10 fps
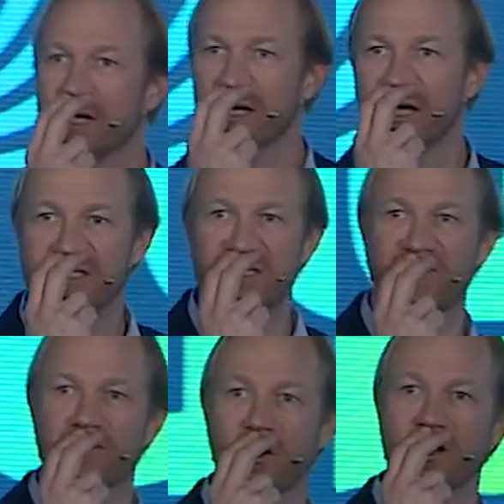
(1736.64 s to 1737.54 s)
It's
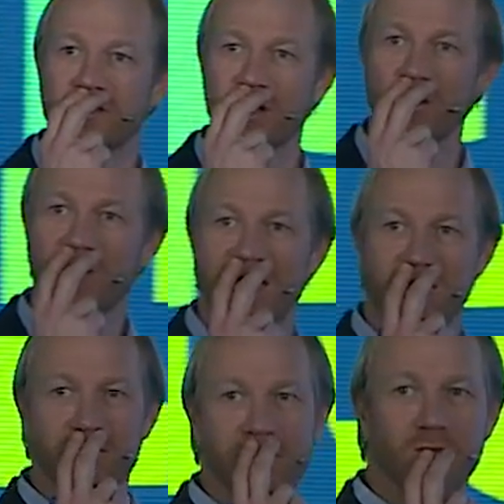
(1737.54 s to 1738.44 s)
difficult, you know. We had
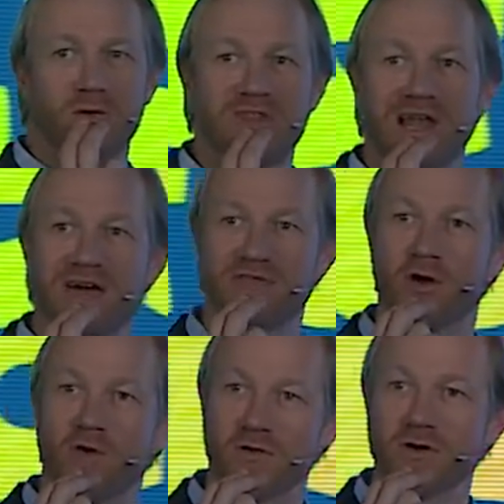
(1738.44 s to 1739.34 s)
to do with the
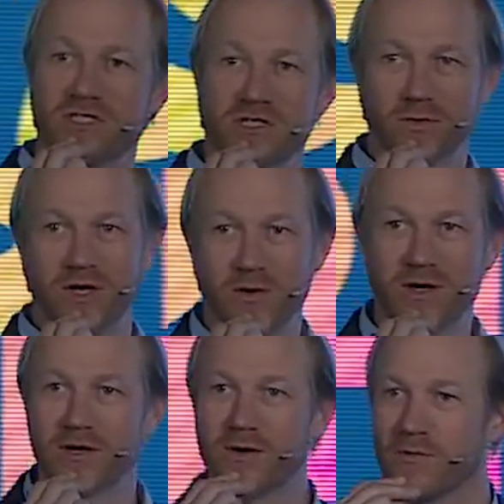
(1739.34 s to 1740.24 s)
leftovers, and
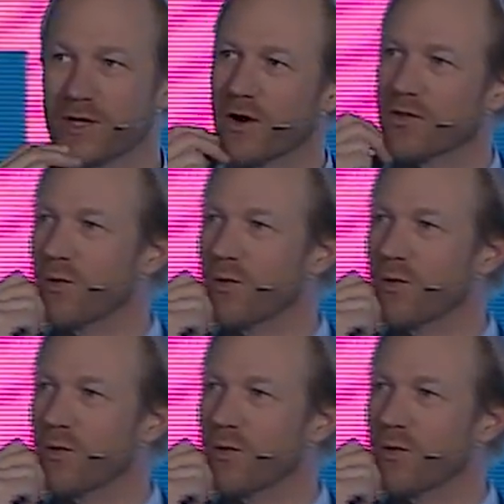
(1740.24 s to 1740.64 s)
we got